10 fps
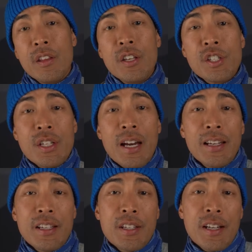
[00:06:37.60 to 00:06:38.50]
This
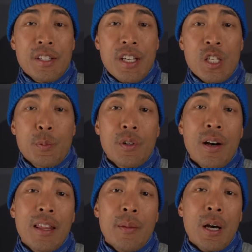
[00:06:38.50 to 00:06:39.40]
shot isn't accessible
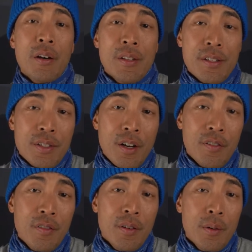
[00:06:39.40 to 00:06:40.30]
on the mountain
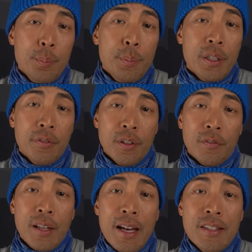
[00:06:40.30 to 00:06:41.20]
itself, but if you
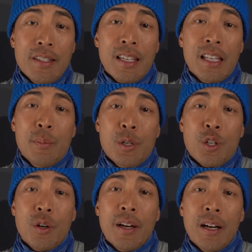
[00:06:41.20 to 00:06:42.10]
fly into
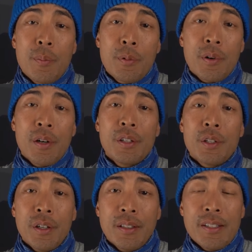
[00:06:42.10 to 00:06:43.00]
Kilimanjaro Airport
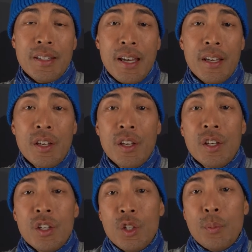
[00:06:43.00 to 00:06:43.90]
during the day,
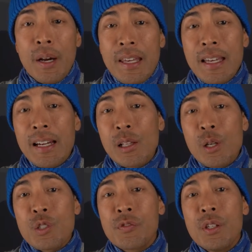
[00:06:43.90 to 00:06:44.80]
you might get a
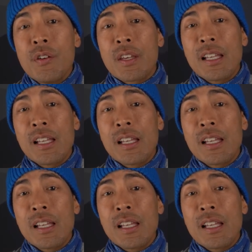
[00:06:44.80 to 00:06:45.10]
close view of